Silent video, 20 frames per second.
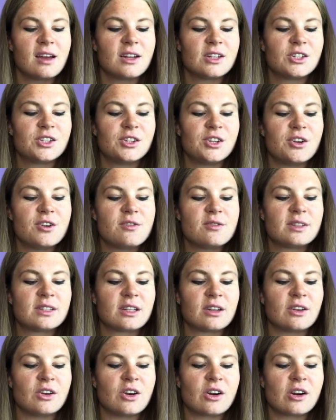soothes,
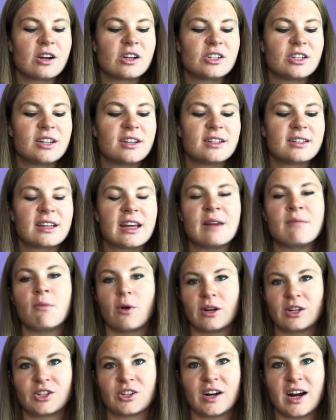nourishes, and
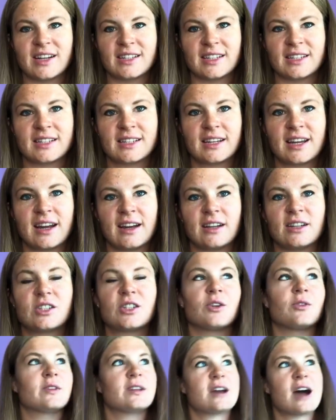moisturizes skin.
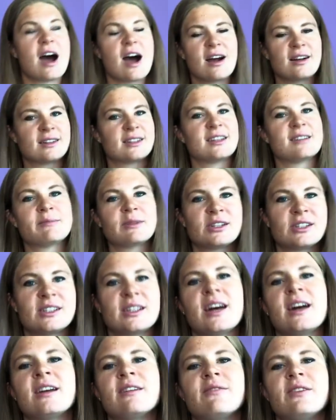So the hot summer
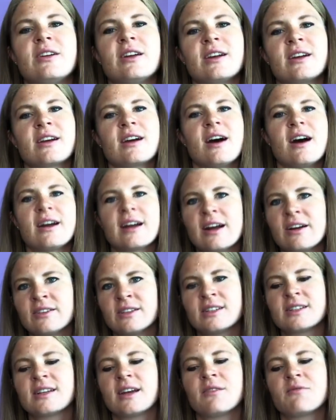sun, if you get caught out in
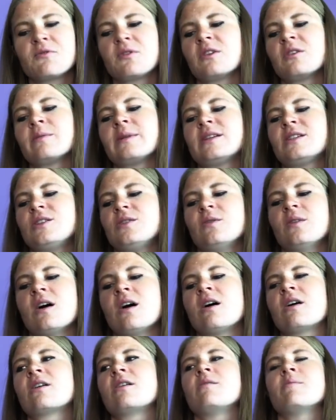the sun for a little bit too
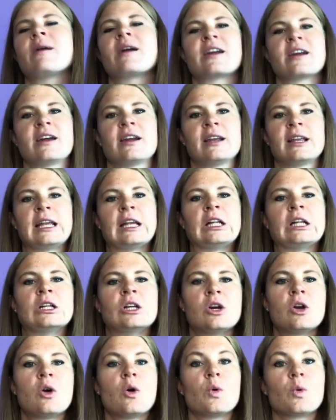long, you might get a little
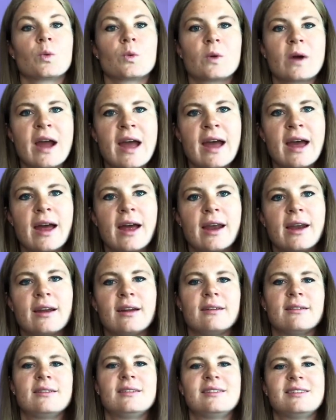red
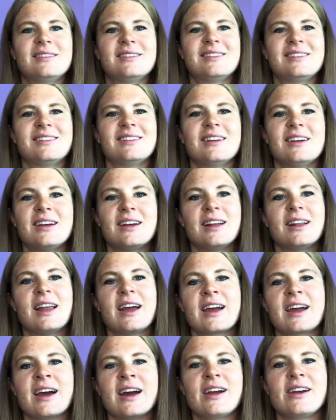
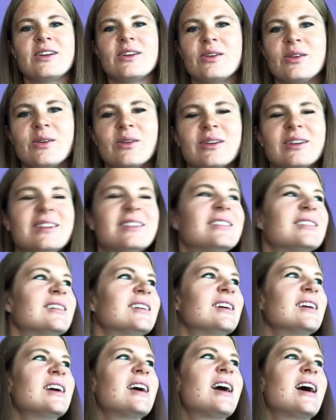like I do.
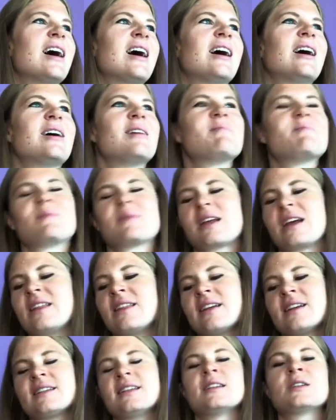And
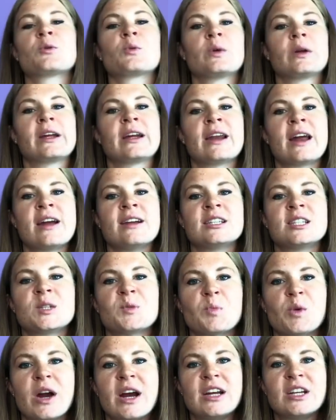this is a really nice
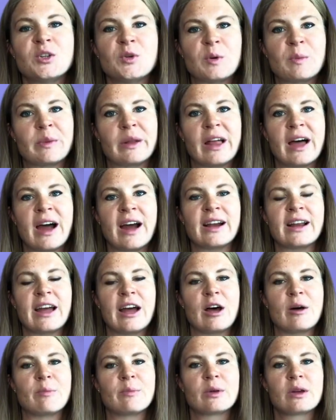spray to apply to
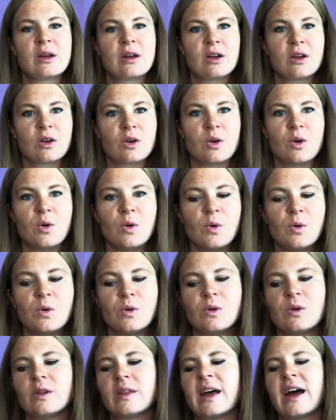help
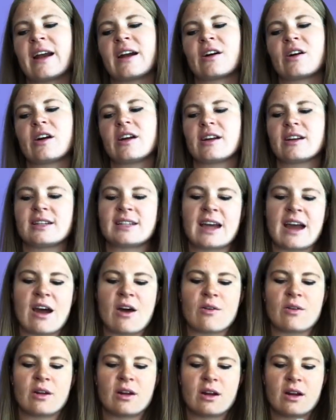cool that area
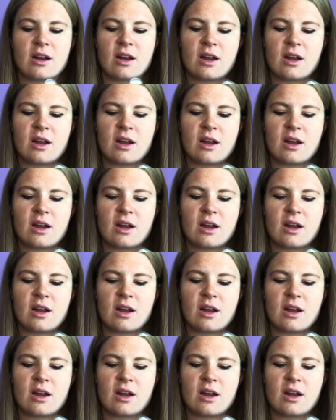down.